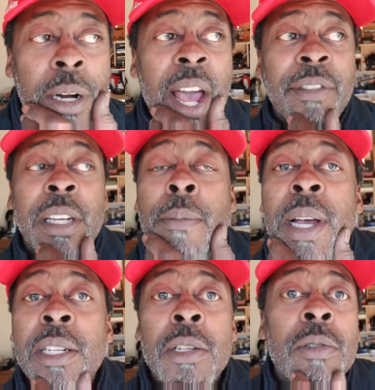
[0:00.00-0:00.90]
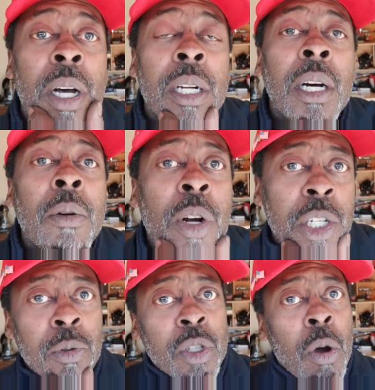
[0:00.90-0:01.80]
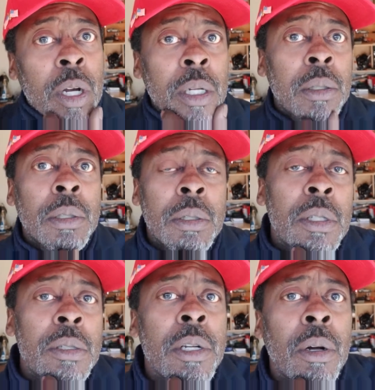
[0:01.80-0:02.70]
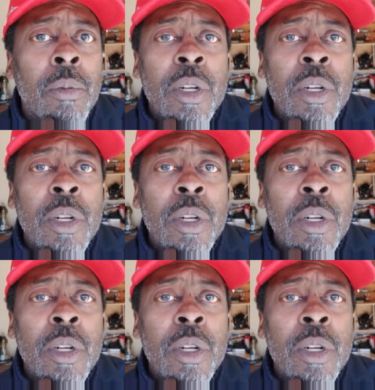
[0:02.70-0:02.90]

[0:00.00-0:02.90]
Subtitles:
I have to commend you on what you were talking you know,